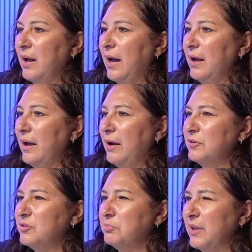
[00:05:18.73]
I
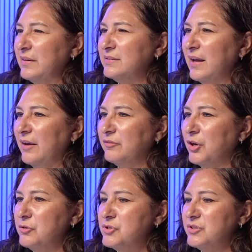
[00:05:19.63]
was blessed to have
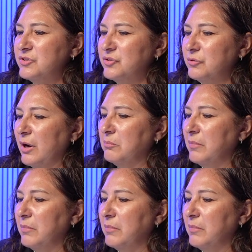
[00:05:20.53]
coaches throughout